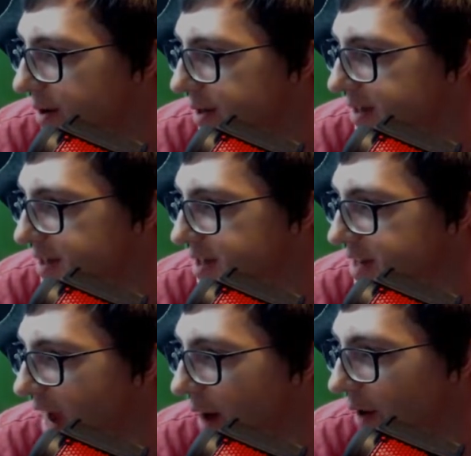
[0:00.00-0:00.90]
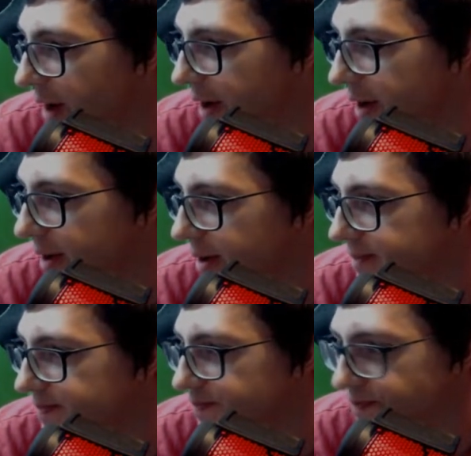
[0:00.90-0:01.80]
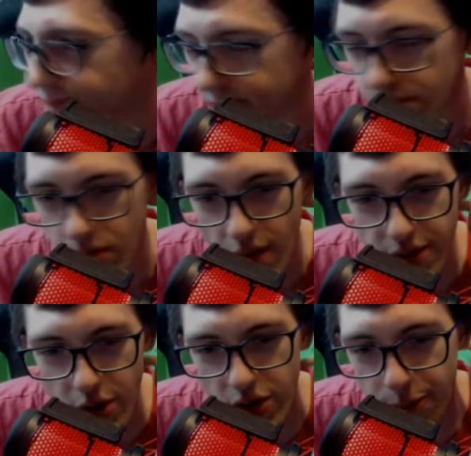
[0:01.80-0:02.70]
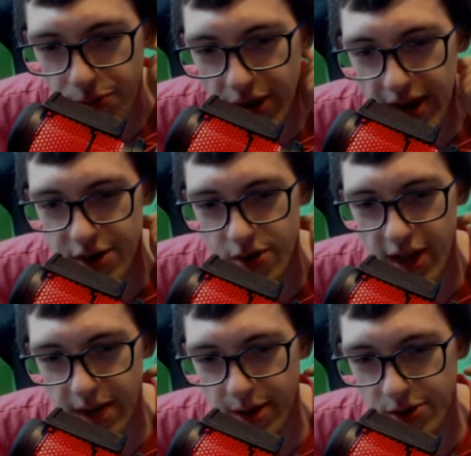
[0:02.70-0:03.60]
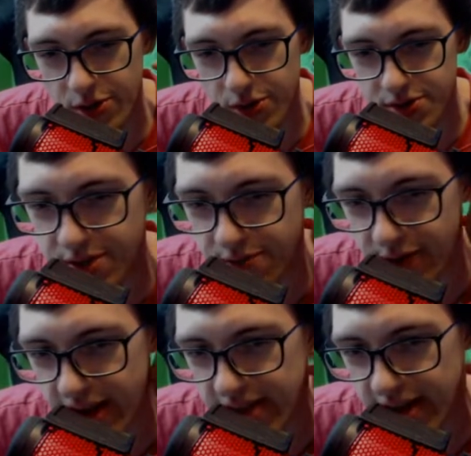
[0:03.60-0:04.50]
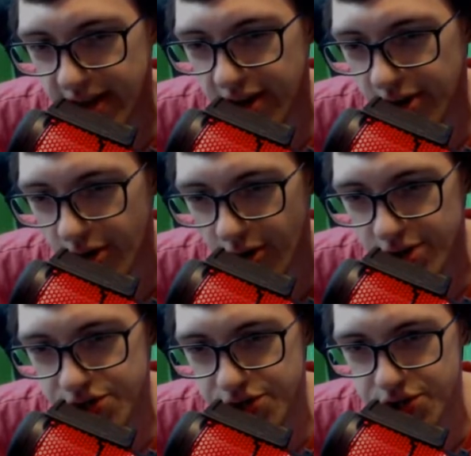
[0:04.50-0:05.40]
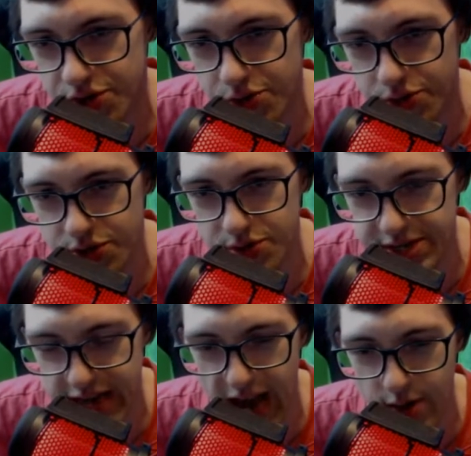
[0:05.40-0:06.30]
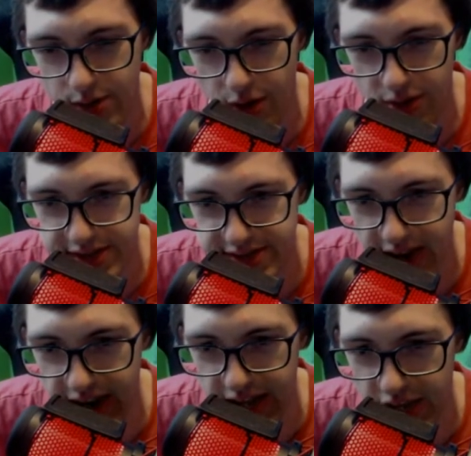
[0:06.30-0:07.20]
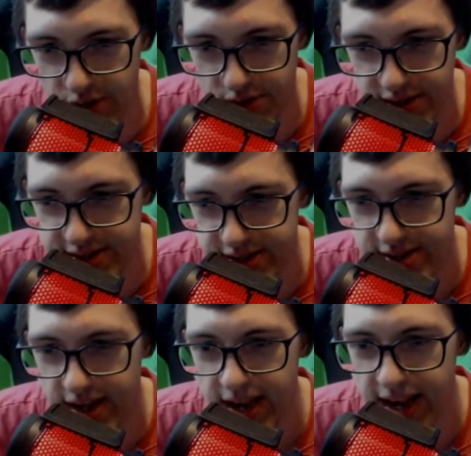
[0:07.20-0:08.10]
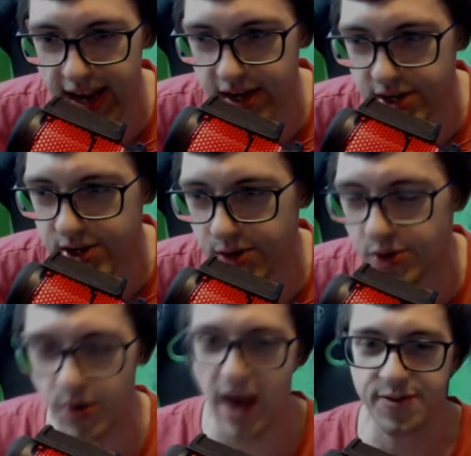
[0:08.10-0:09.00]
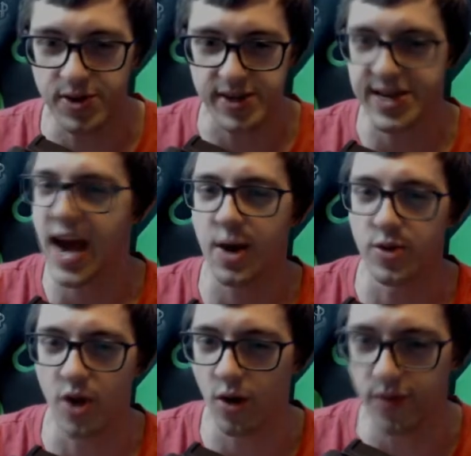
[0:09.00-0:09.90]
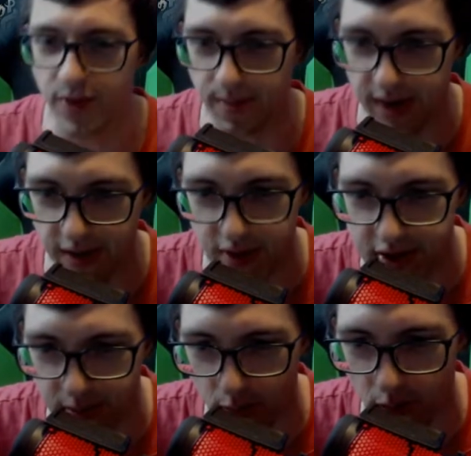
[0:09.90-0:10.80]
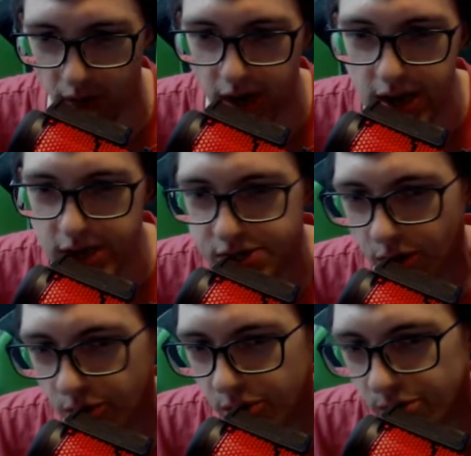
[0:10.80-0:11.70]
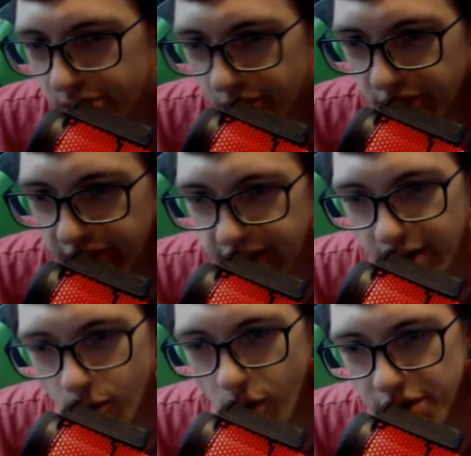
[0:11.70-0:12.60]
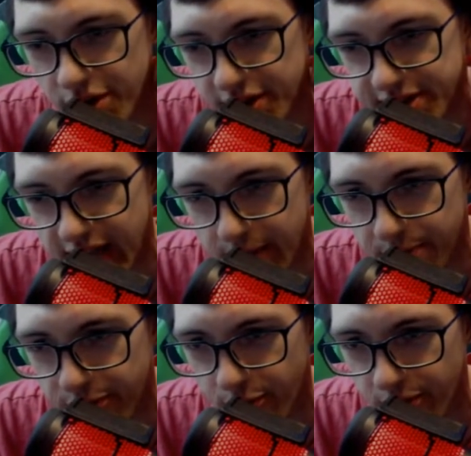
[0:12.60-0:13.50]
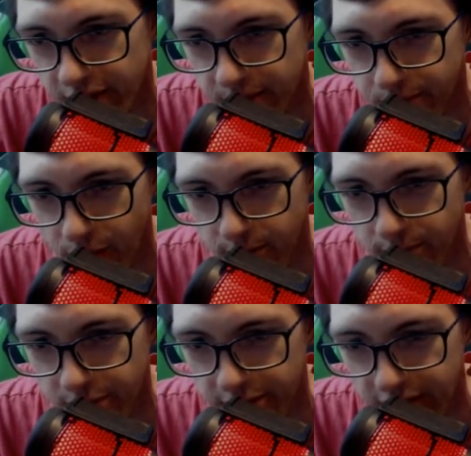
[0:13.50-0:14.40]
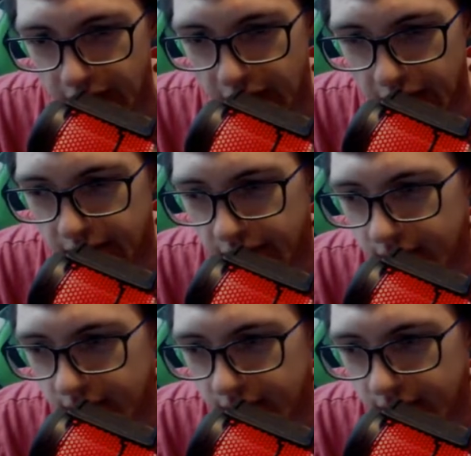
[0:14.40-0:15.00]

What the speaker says: Taric. The only thing I don't like about Lulu fact that it encourages you to attack with all these tiny units you have to attack with all of them to get the support. So you're really only getting one good attack before they probably die.